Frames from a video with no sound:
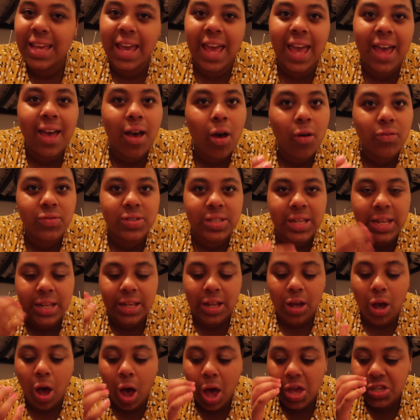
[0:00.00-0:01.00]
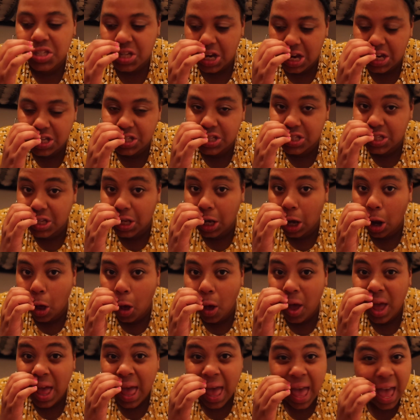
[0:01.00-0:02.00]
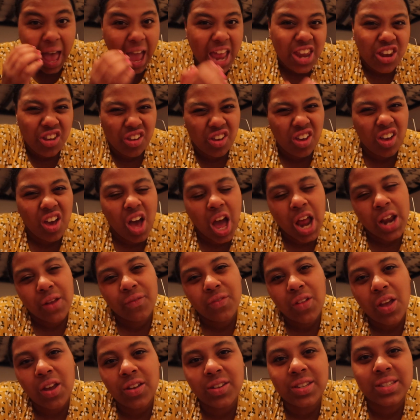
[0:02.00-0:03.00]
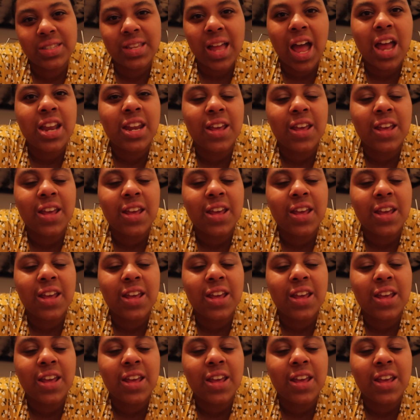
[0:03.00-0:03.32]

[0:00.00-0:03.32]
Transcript: Here, obviously, the cast changes a lot, and you can kind of notice that.